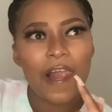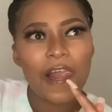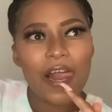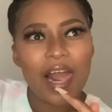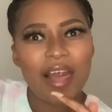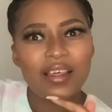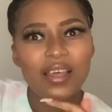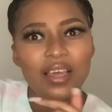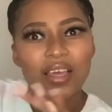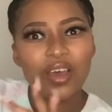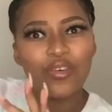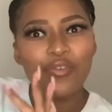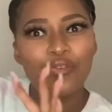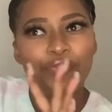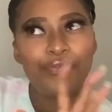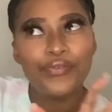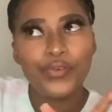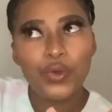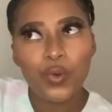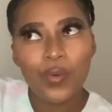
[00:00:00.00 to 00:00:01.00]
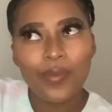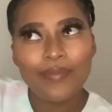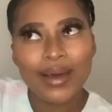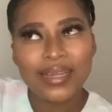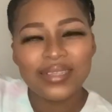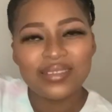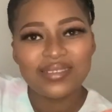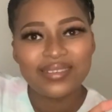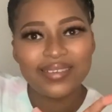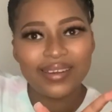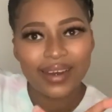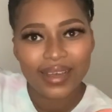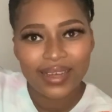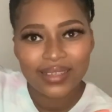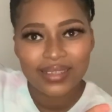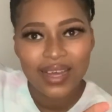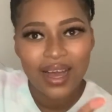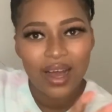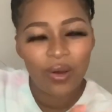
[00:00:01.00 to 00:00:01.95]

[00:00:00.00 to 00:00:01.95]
I think a few months later